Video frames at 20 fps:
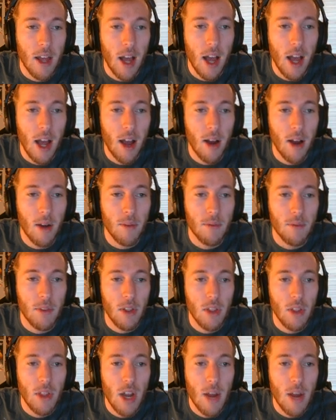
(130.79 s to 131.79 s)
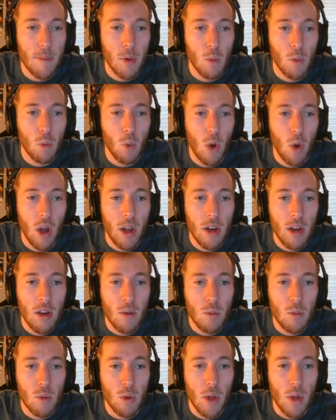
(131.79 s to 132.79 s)
The number
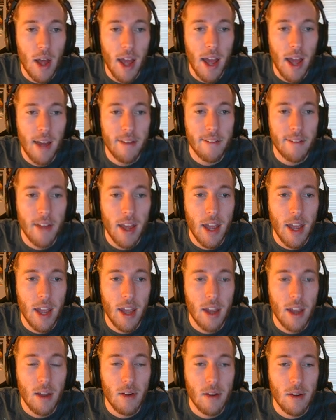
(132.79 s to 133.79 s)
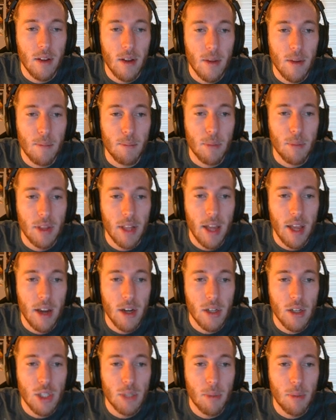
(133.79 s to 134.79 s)
1 will have a
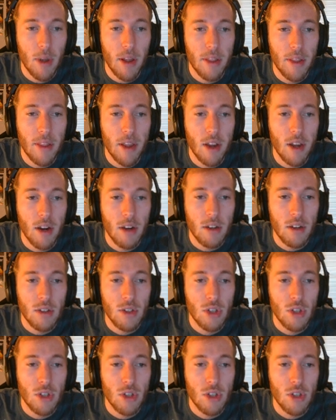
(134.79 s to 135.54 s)
player spawn there,